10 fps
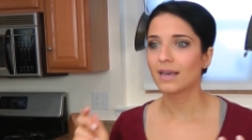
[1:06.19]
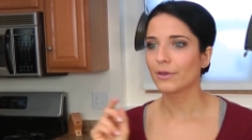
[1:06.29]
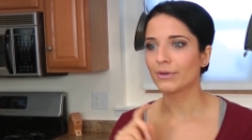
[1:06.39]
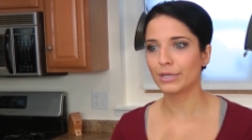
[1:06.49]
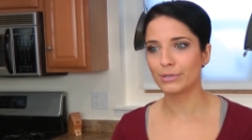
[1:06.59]

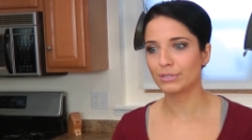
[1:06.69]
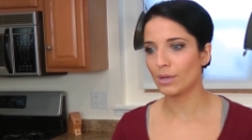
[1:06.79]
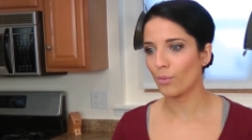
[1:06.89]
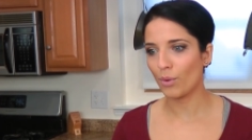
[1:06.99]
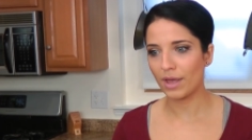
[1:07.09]
You can use
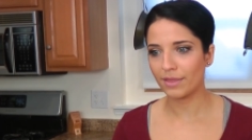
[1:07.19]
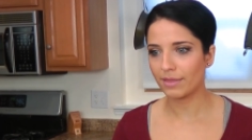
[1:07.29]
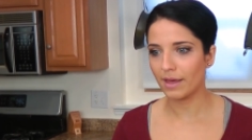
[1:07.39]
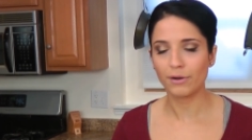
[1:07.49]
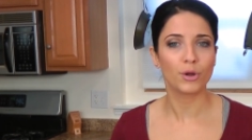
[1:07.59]
it
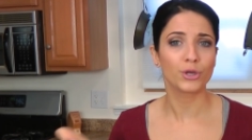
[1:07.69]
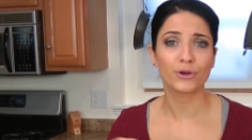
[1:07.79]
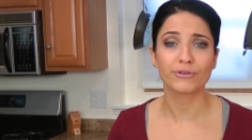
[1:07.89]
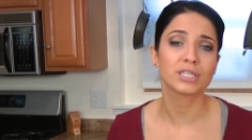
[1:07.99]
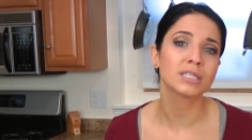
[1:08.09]
with, I don't know,
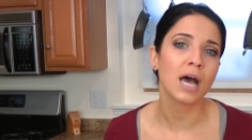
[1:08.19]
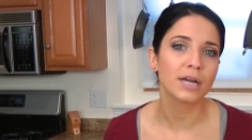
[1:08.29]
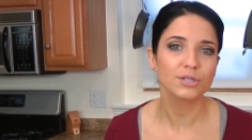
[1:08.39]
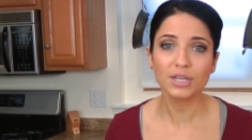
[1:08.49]
your croissant.